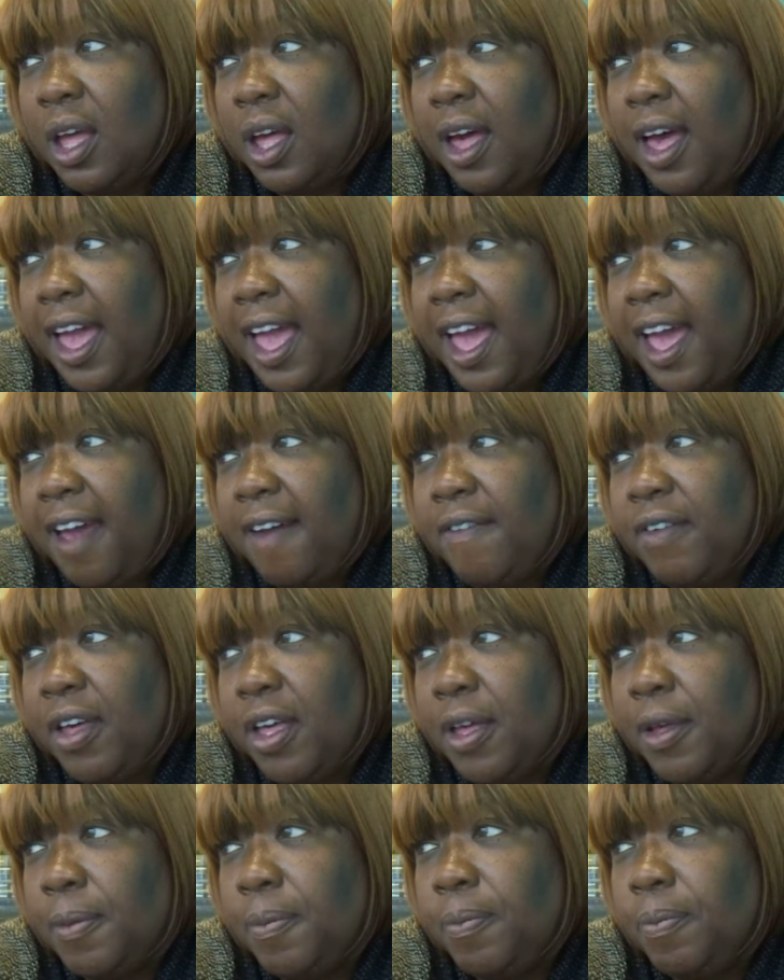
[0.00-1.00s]
I have
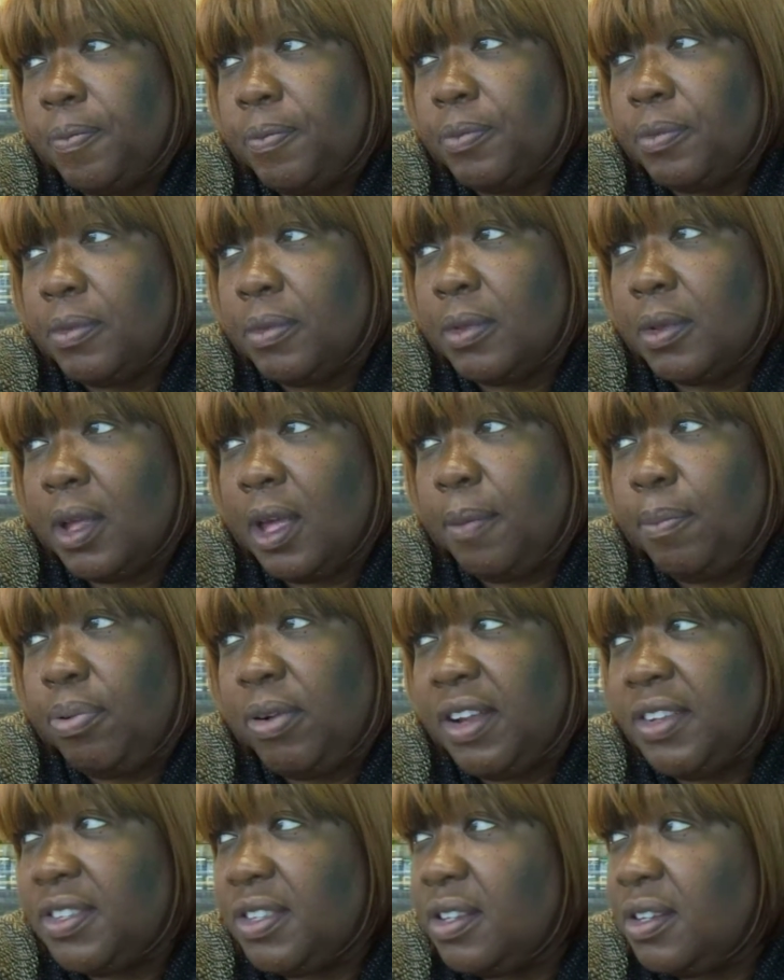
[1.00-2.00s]
um, at
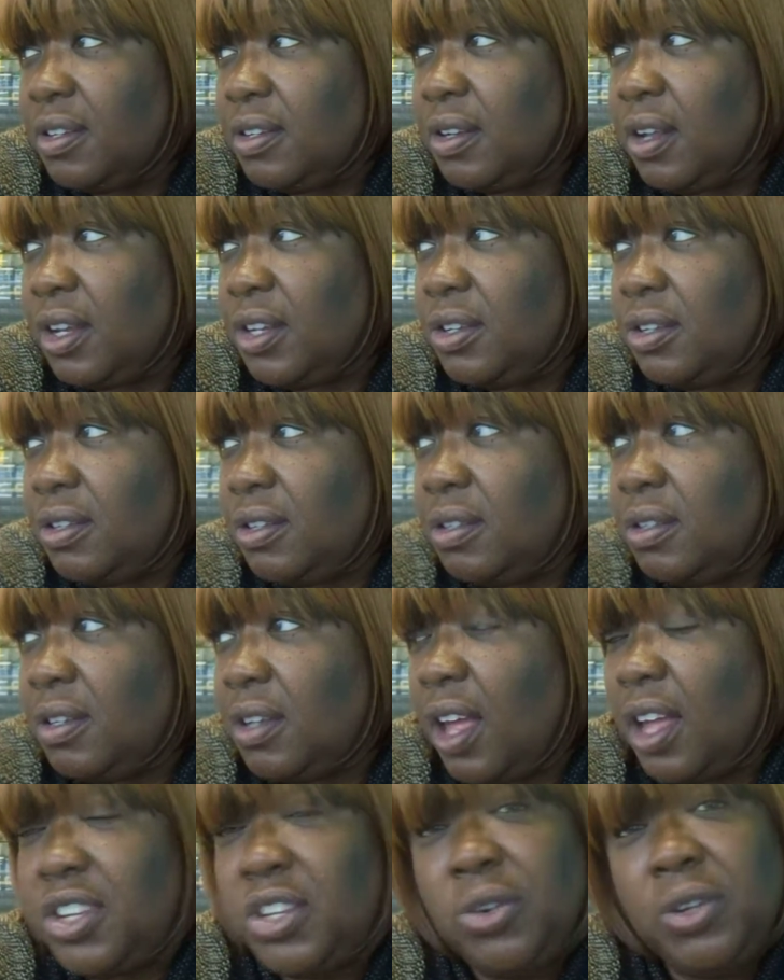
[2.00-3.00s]
present I,
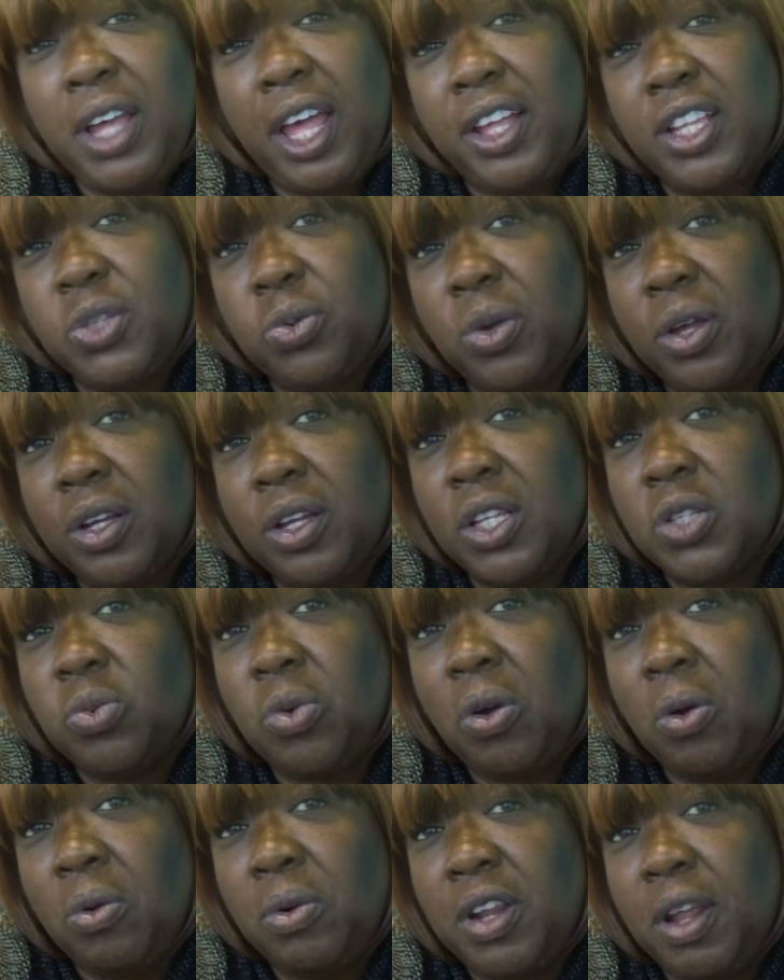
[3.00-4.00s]
I do casework as
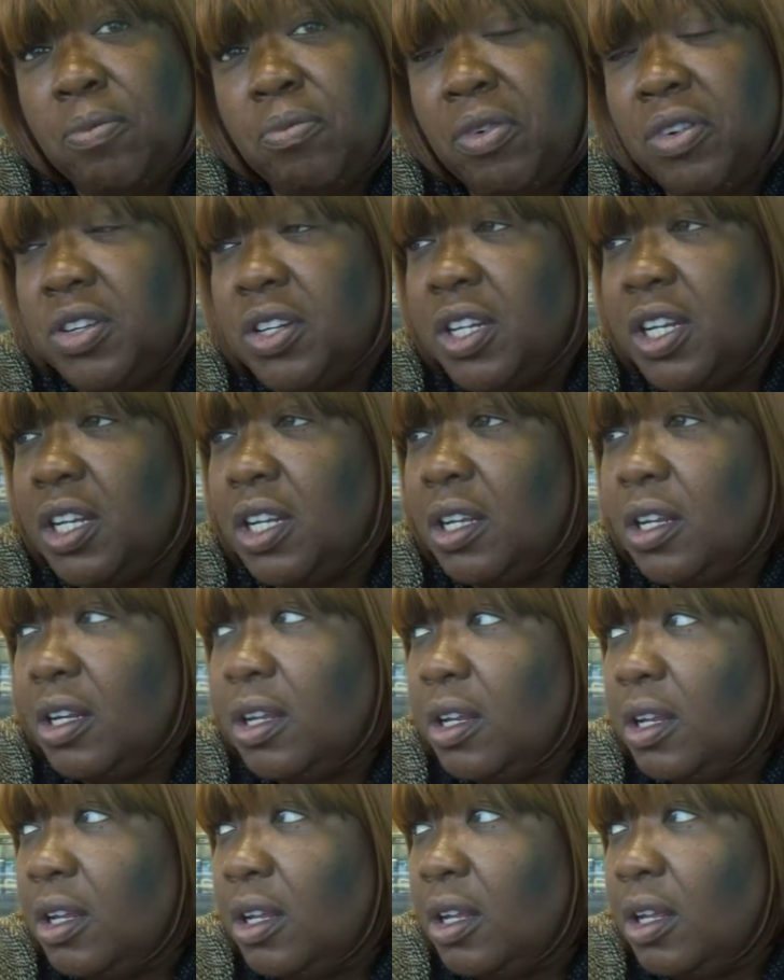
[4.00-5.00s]
well I'm ready.
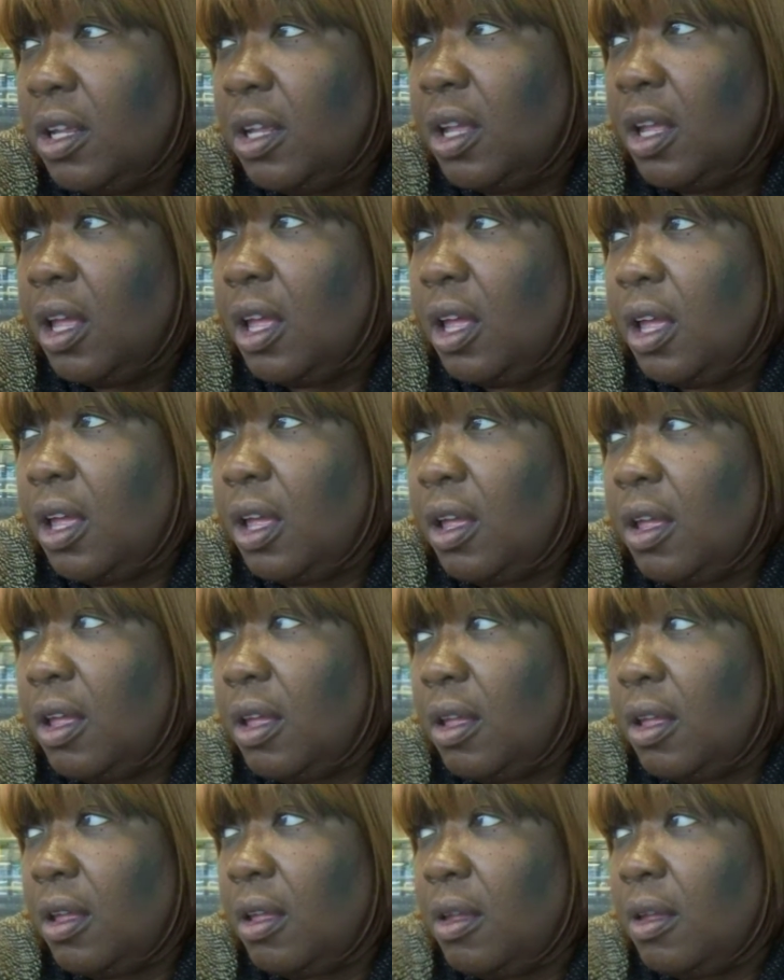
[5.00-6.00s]
Okay.
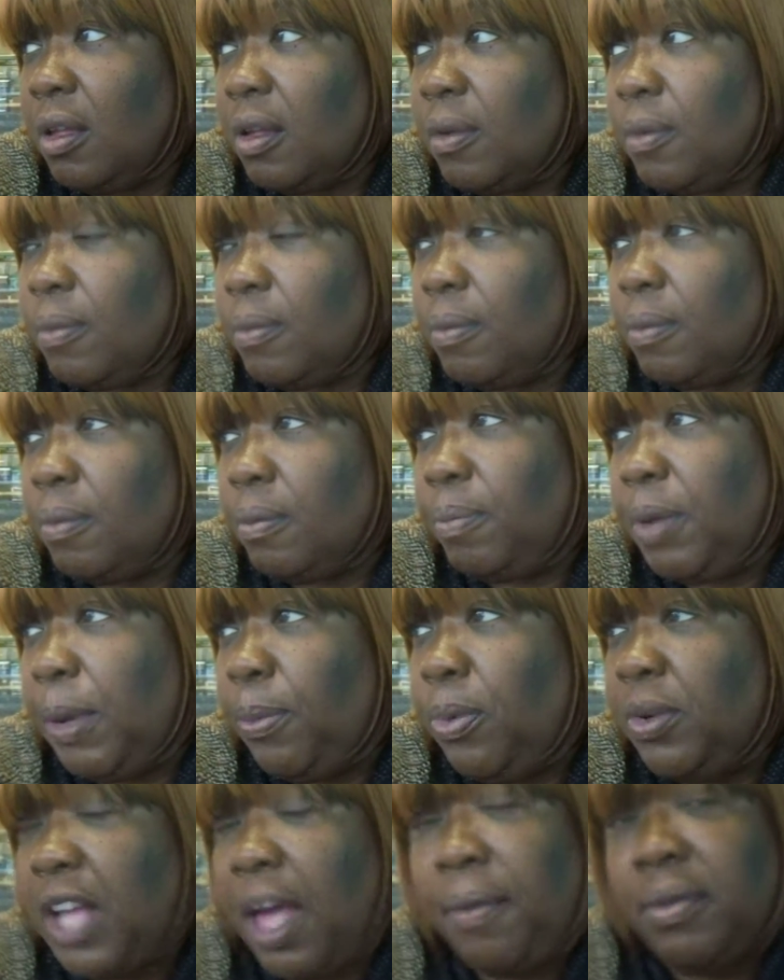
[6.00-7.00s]
Define casework. What
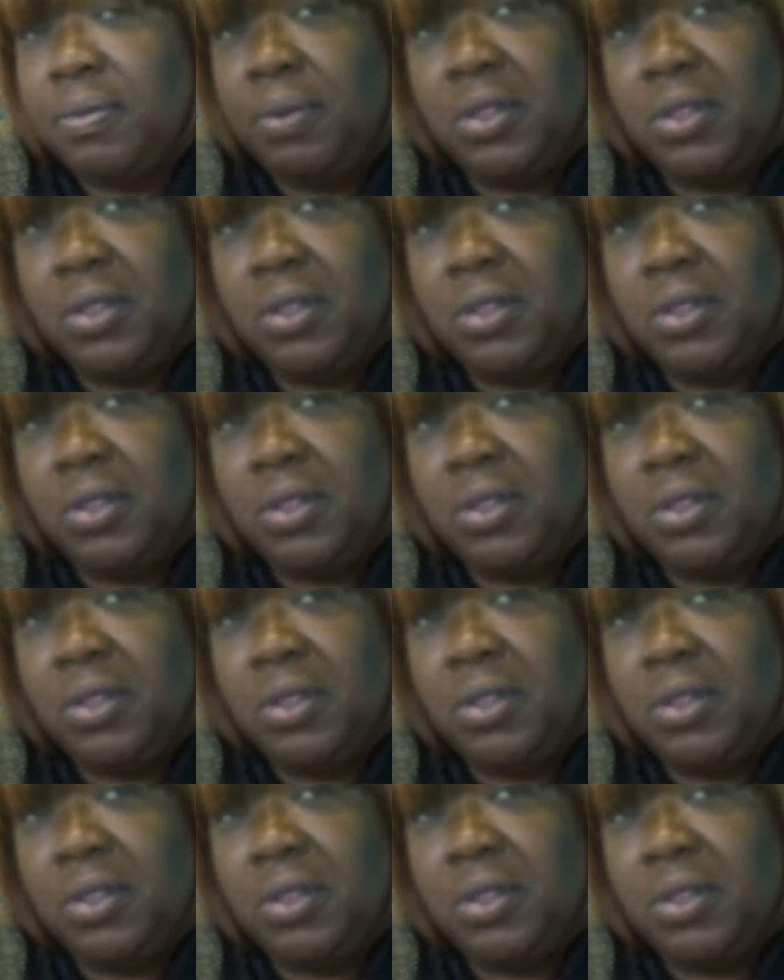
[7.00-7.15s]
People do you come mean?